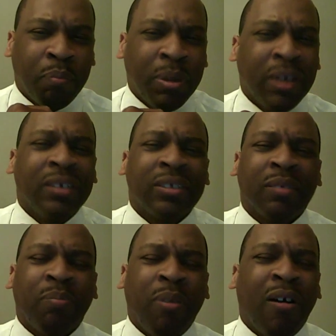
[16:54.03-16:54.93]
billions
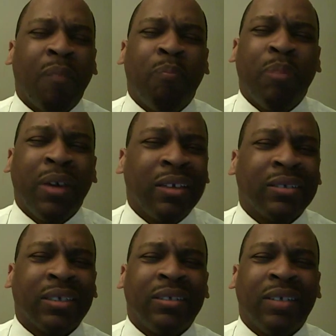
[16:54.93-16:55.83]
upon
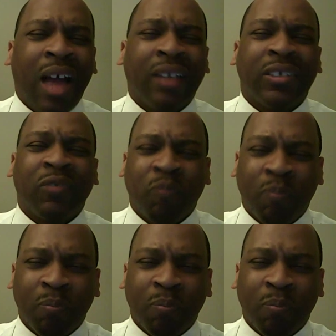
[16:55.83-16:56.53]
billions of dollars